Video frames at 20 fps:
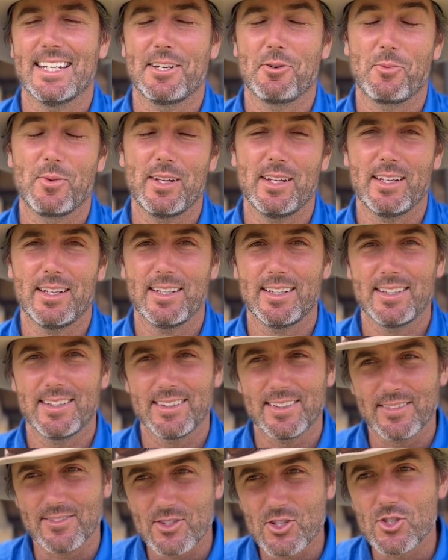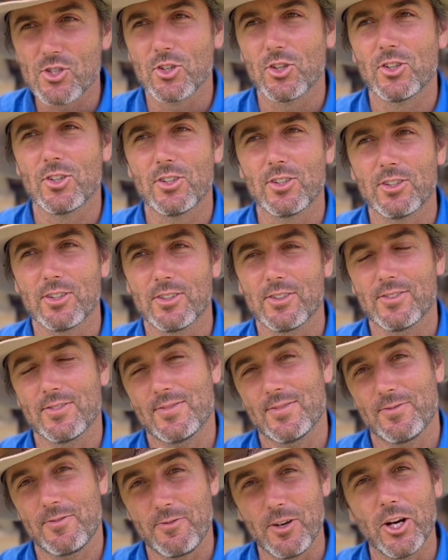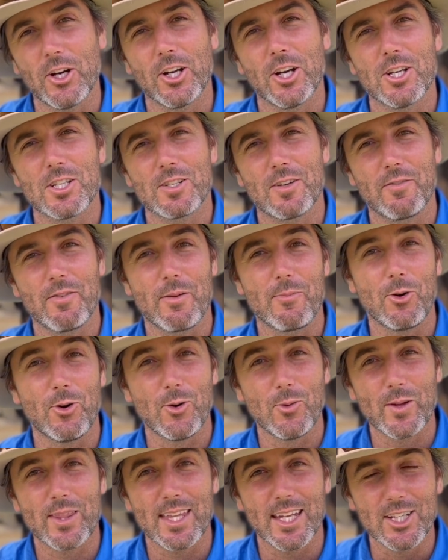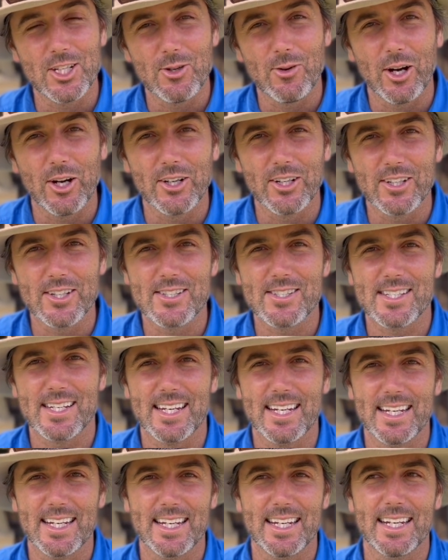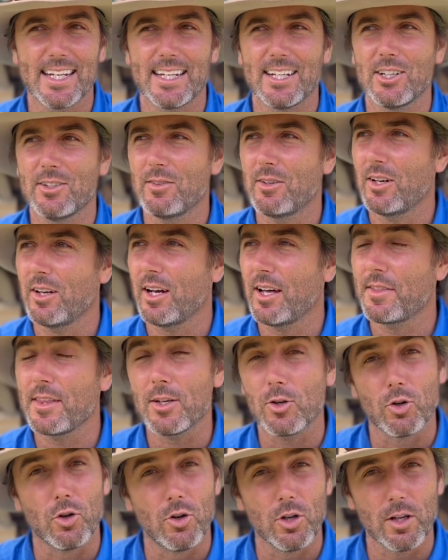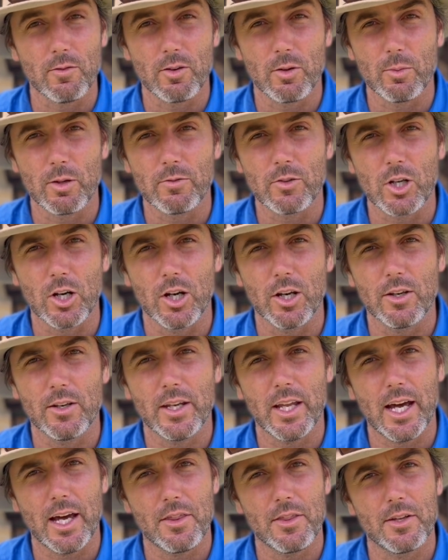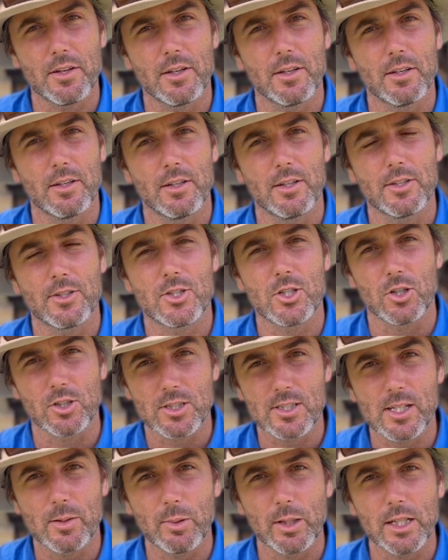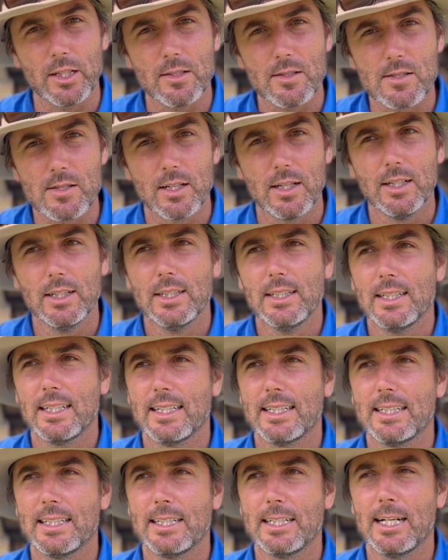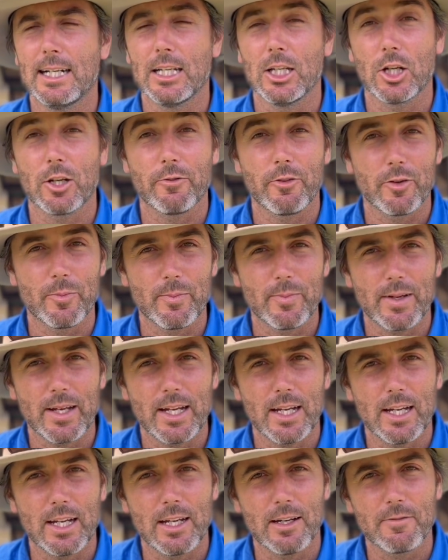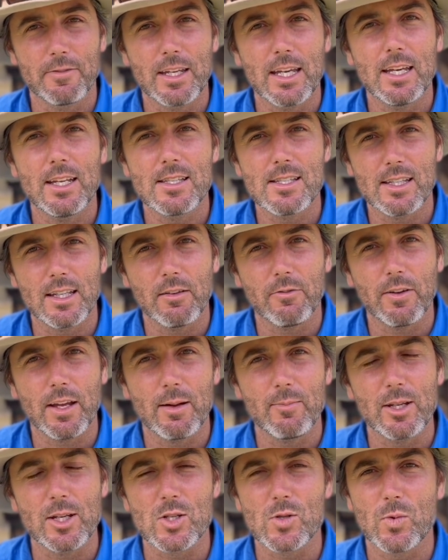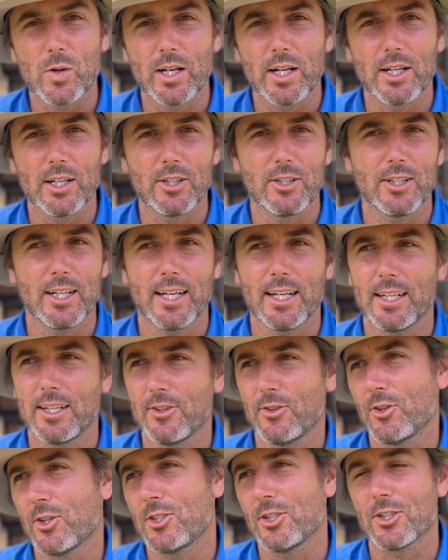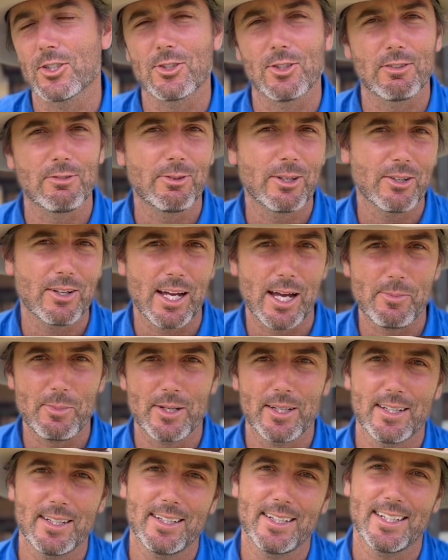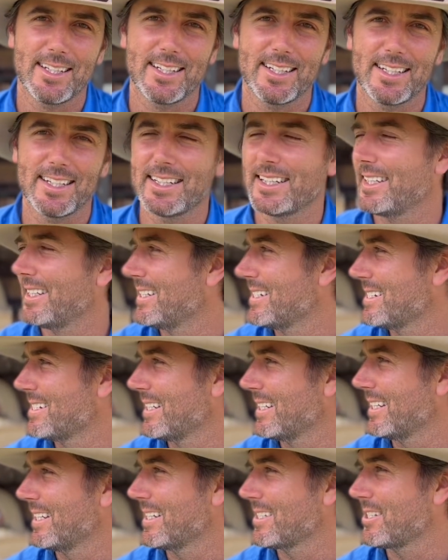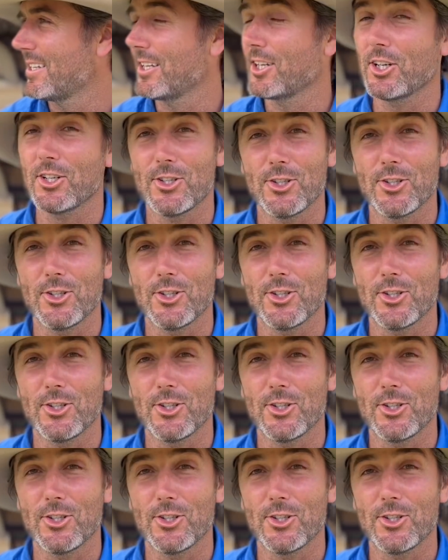we saw photos of them all with their new owners, and I think all of them have got other dog siblings. A lot of them have kids in their family as well, and all the dogs look real happy. And so they got